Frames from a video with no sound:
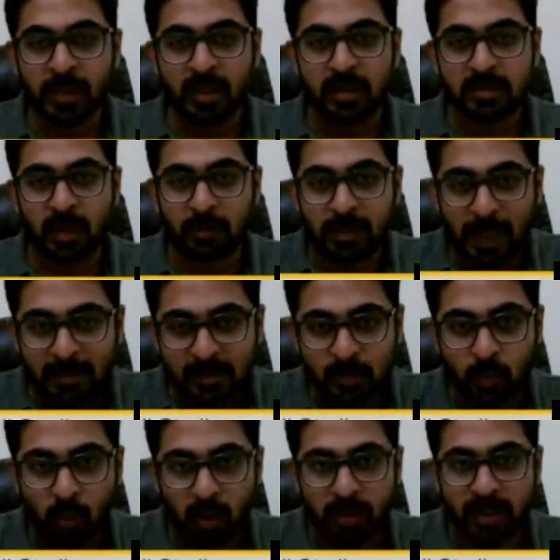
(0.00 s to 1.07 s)
sometimes
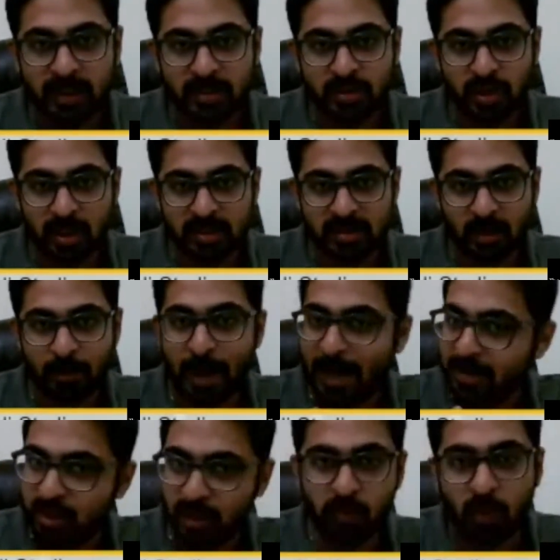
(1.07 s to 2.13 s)
work is just the
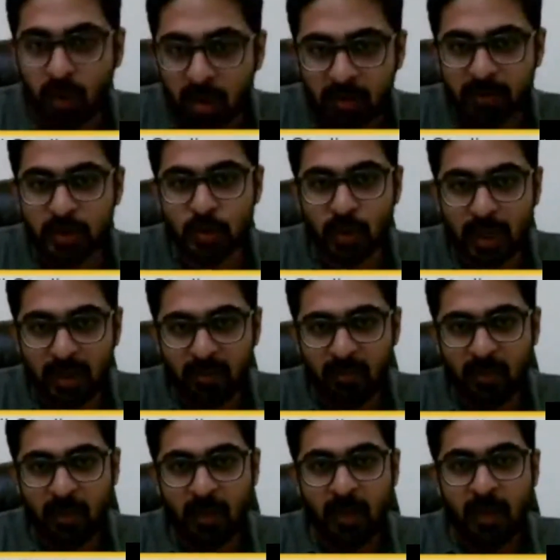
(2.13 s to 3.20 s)
passion work which you have,
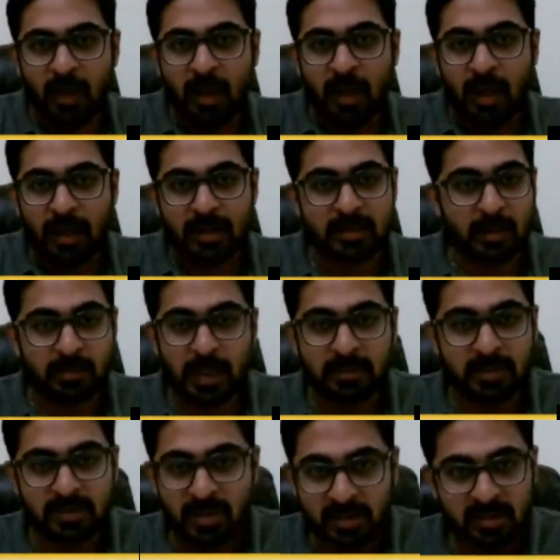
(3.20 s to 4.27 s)
and sometimes
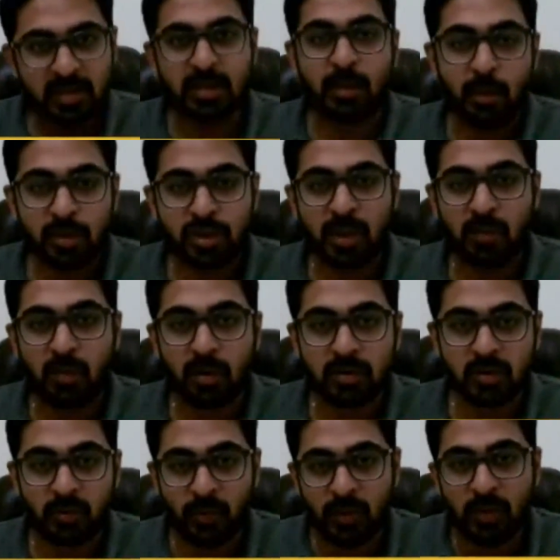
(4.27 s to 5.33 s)
it's just a commercial work.
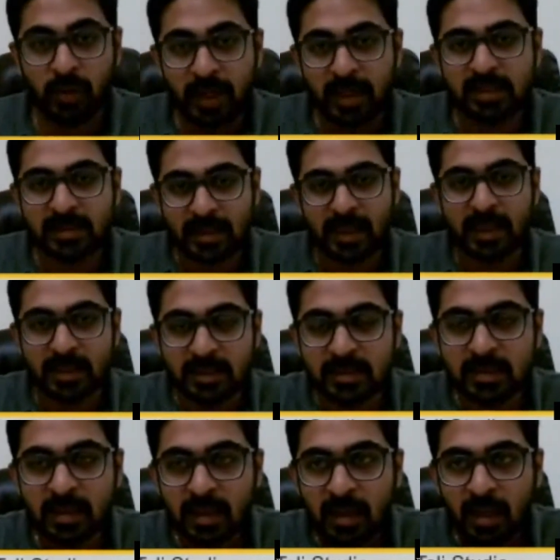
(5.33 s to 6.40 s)
So for today's
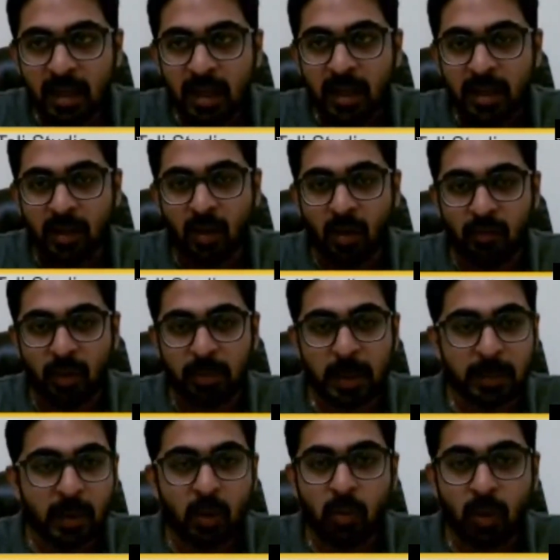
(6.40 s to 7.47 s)
kids, for
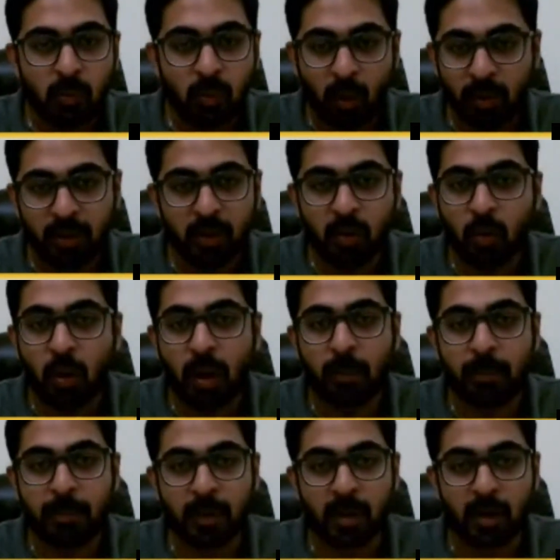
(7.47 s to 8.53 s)
people who want to grow
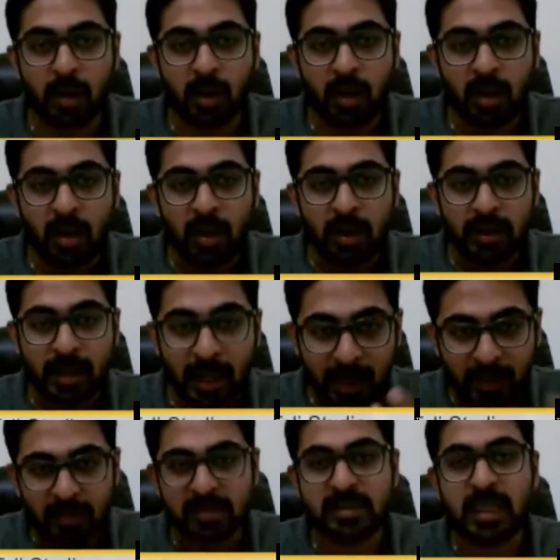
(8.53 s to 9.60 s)
up, get
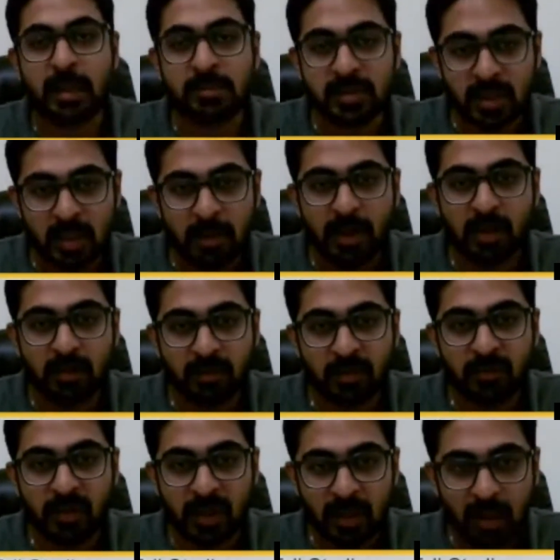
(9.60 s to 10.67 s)
into the same
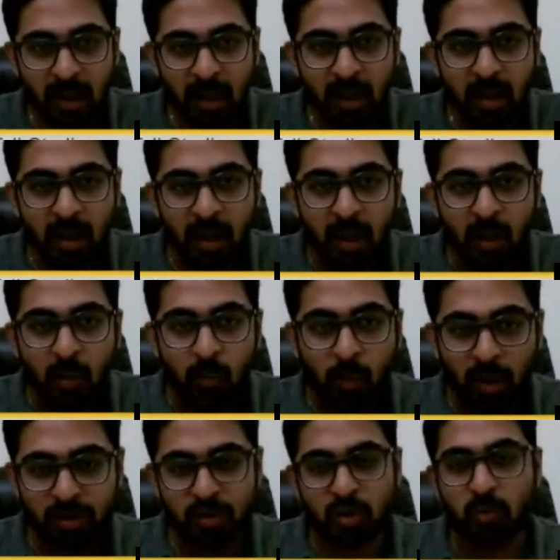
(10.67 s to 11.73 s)
cinematography field,
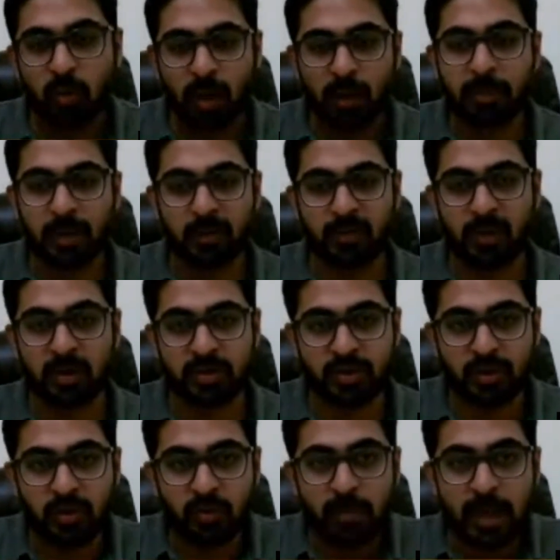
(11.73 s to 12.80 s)
what should one prefer? Should
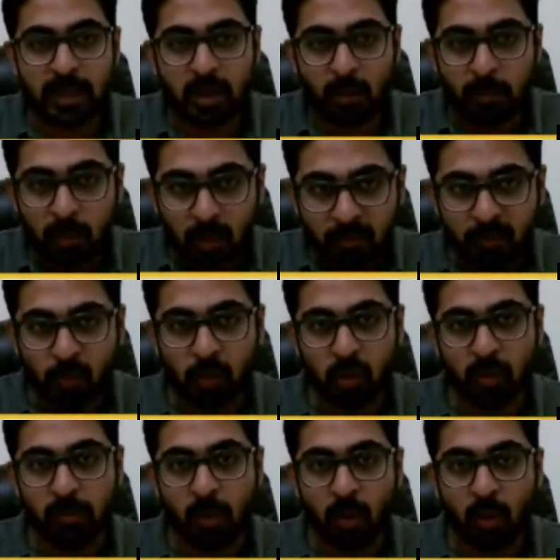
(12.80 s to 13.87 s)
you make your portfolio
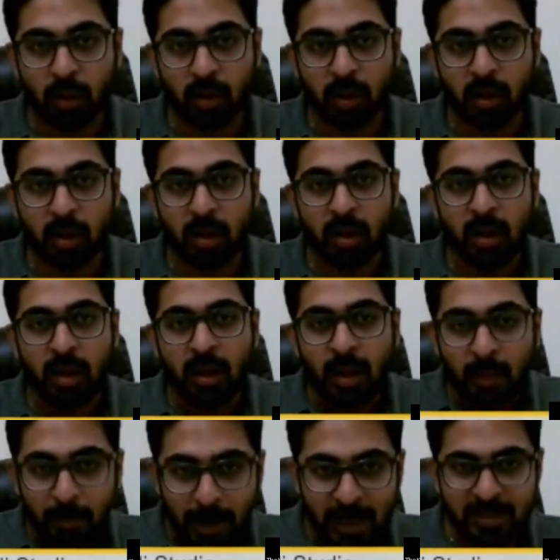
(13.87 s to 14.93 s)
more
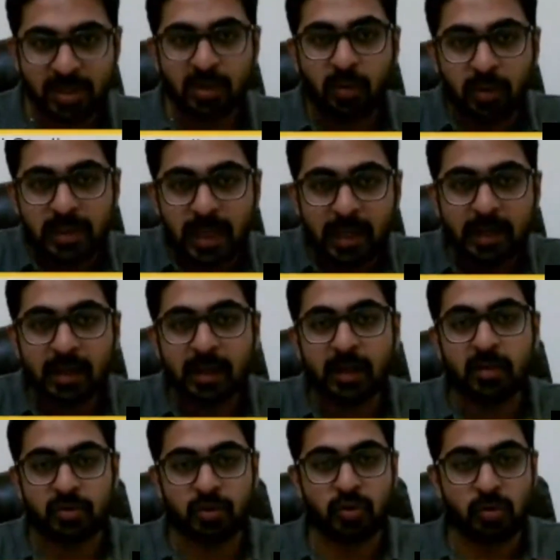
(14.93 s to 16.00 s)
passion
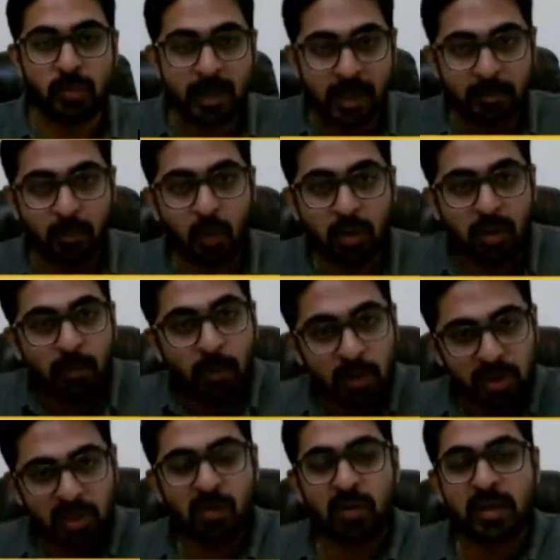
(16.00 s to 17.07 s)
oriented? Should you make it more
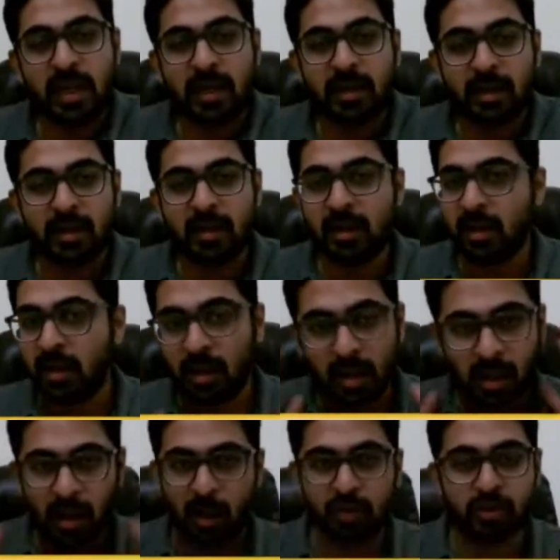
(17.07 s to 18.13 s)
commercial oriented?
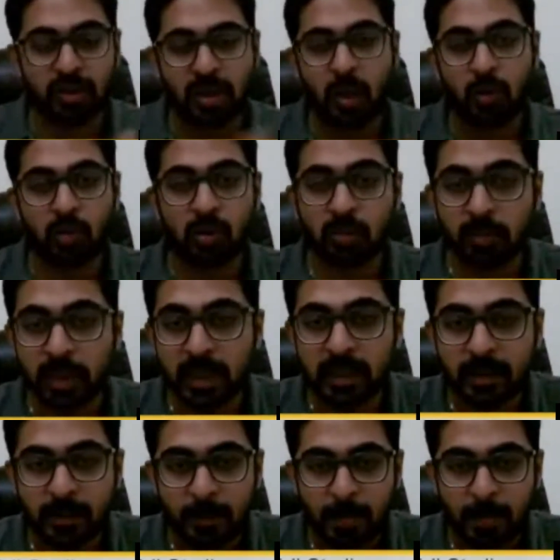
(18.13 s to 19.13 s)
How should your outlook be?